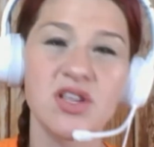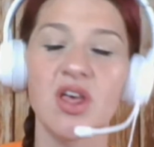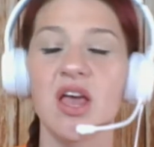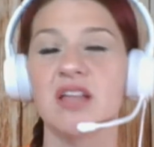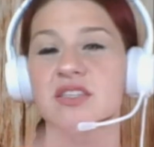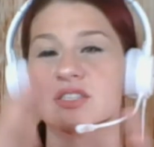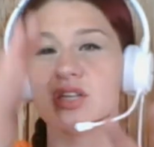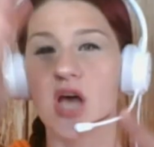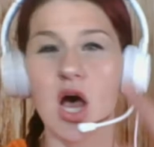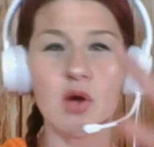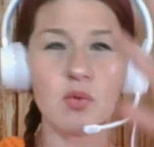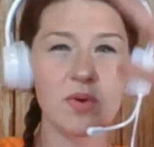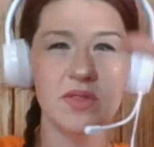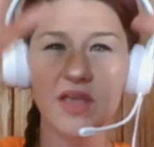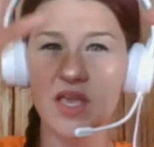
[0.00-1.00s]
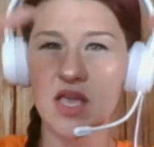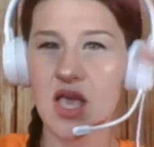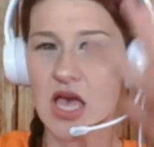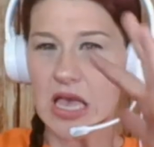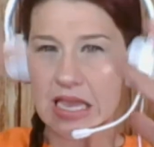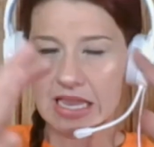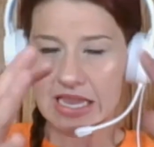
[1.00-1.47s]
It's not really
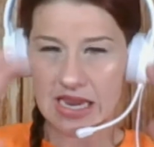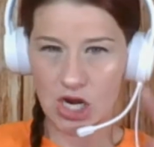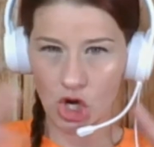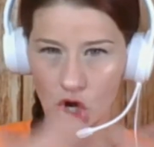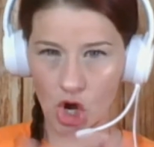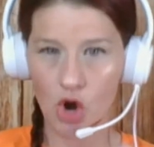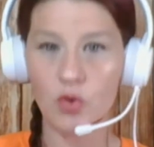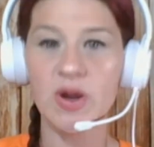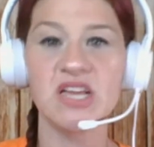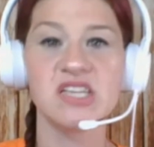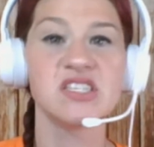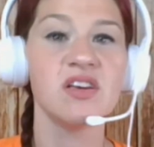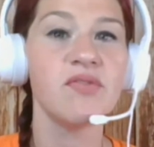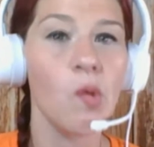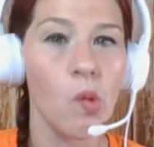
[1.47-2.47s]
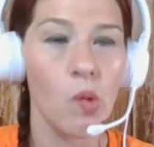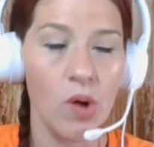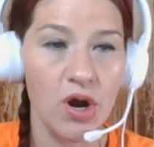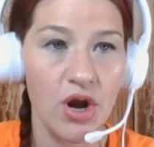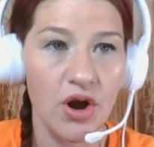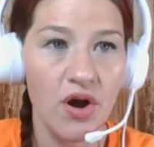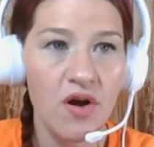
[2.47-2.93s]
in a cohesive
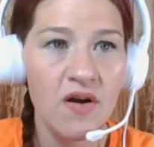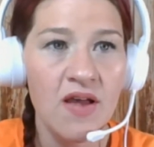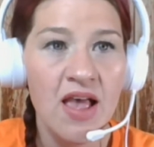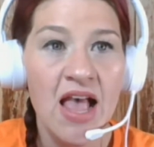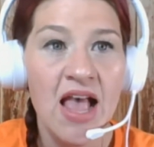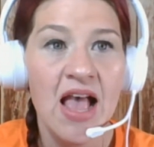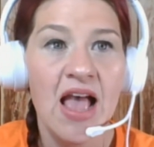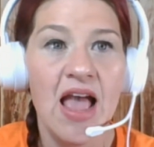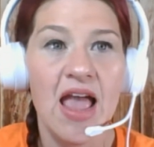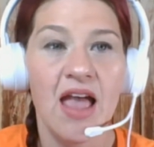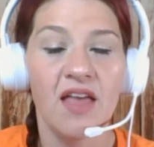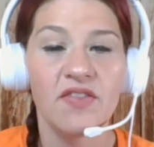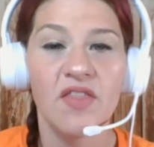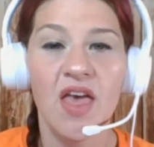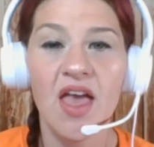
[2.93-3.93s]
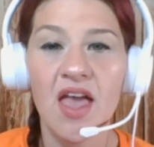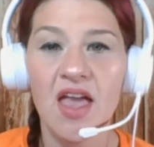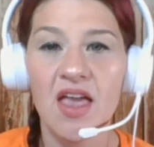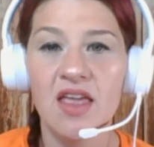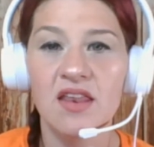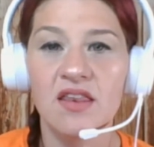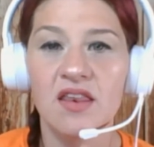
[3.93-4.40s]
order, and
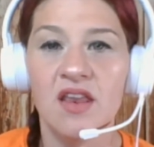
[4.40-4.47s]
then